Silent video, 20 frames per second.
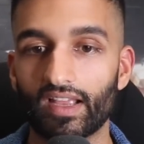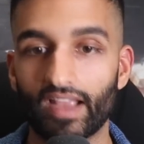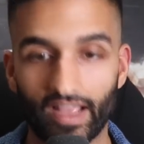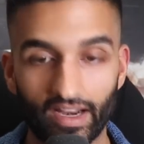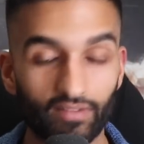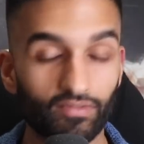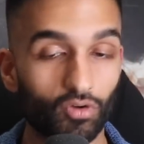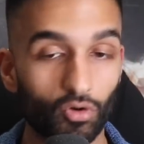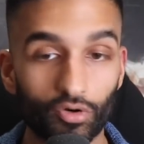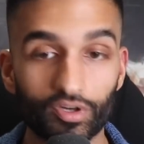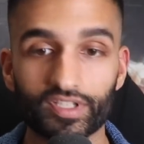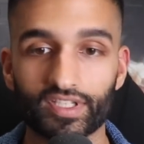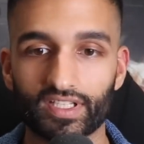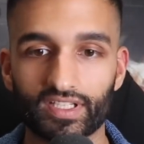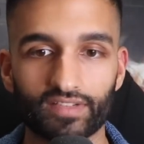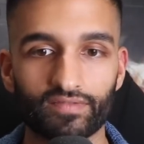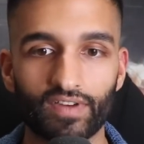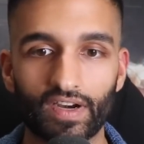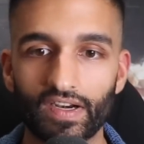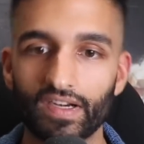And of course, it's
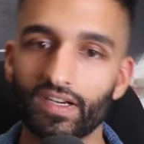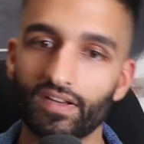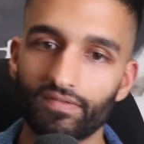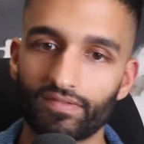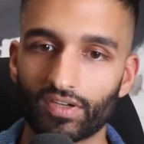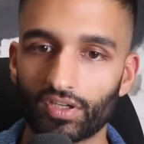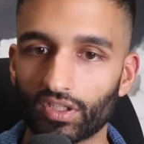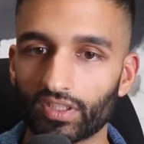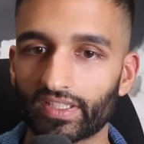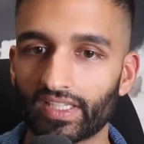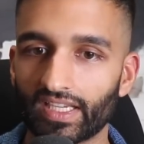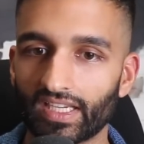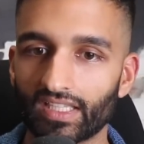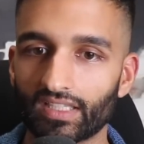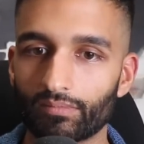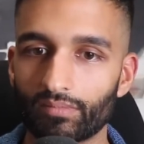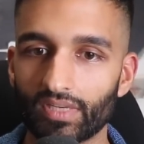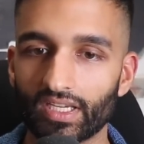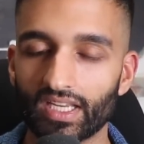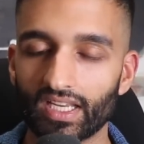a very difficult thing in
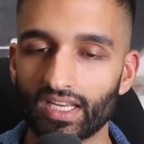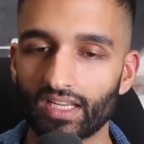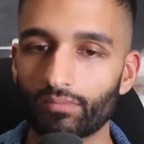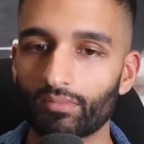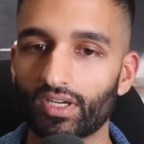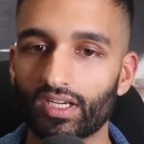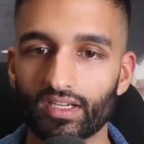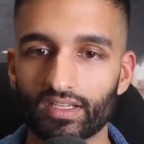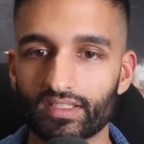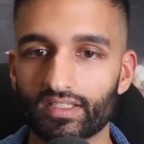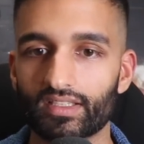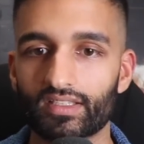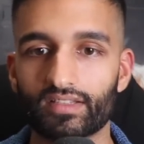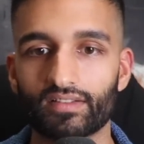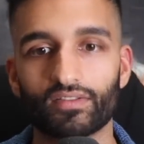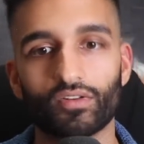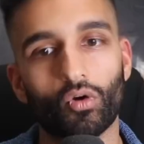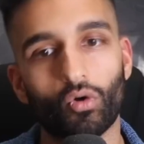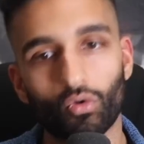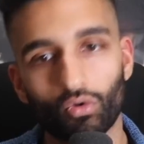the beginning because it's
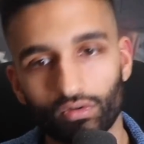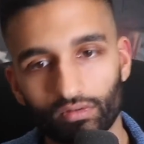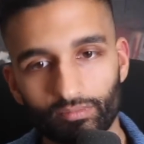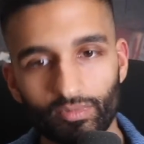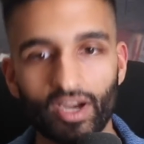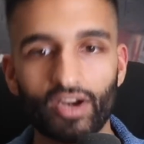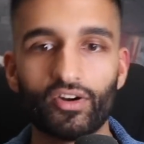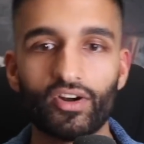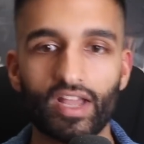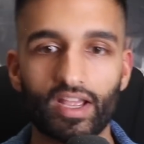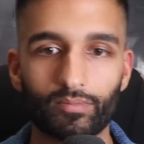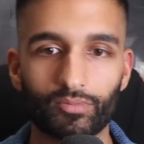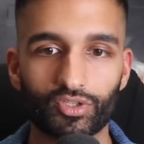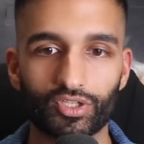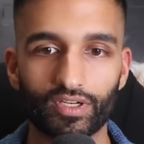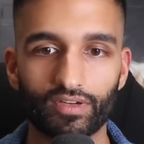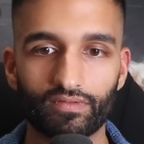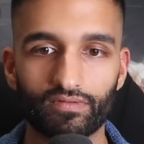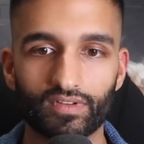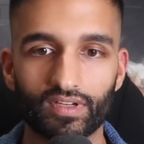a whole paradigm
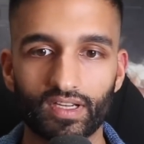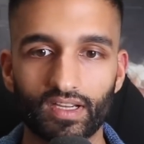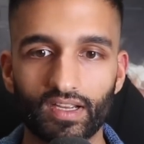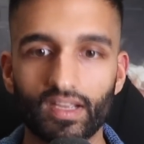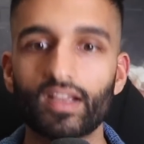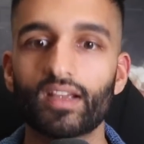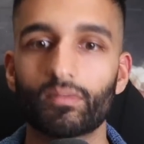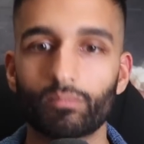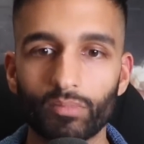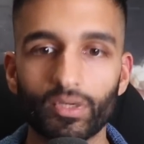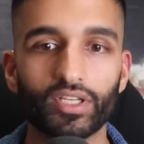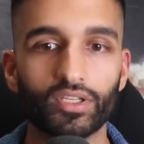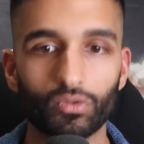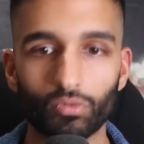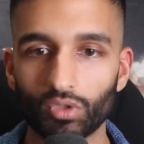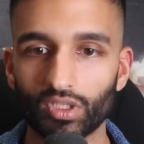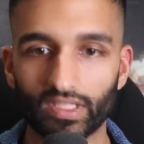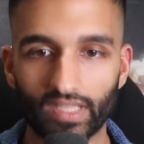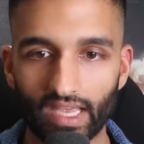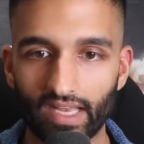shift, but you
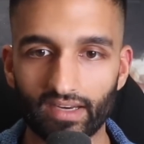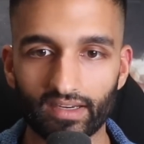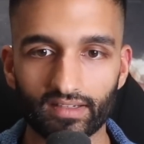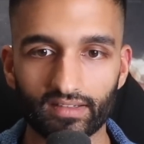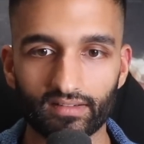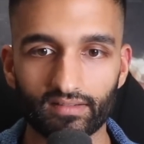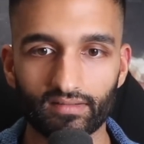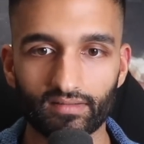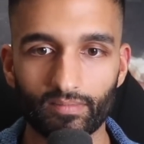will get it.